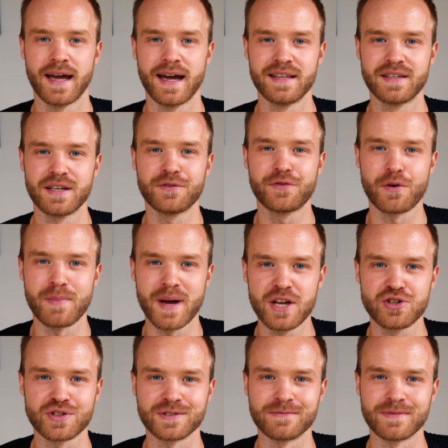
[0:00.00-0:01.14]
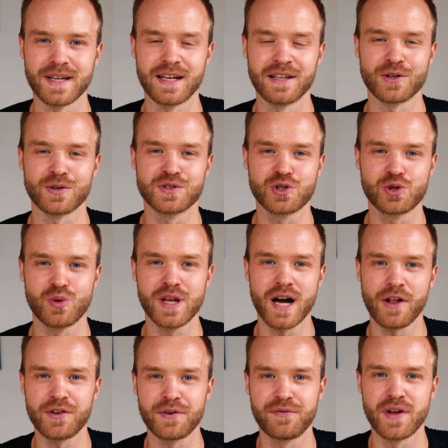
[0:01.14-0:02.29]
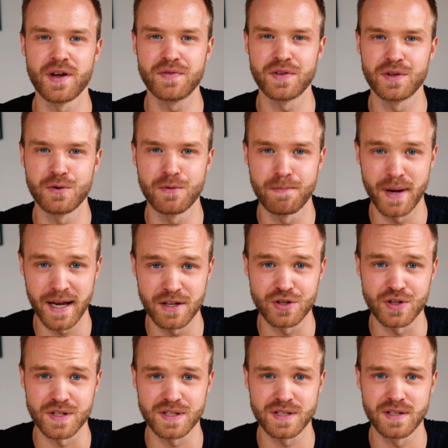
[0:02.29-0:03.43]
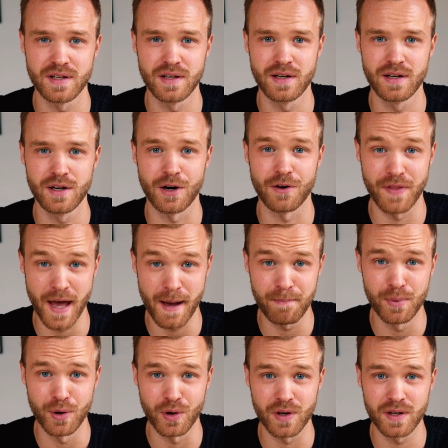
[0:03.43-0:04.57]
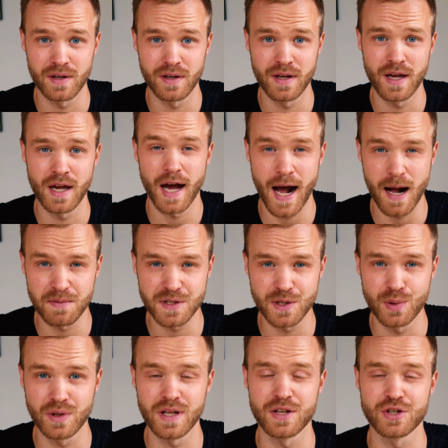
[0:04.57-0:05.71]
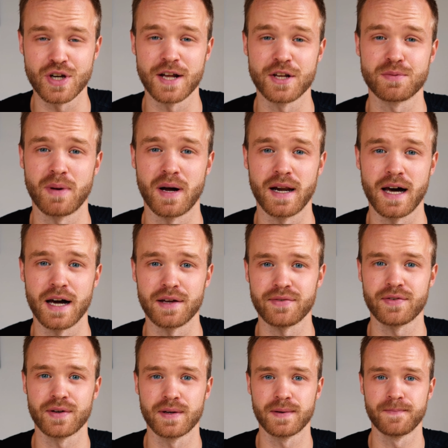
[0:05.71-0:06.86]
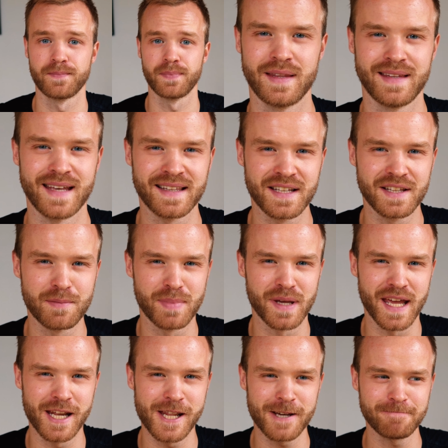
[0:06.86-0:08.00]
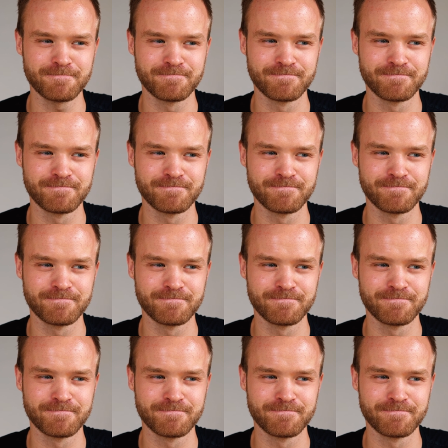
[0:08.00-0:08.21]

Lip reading: And the information in those 352 pages of that book absolutely changed my life. Yet in the beginning,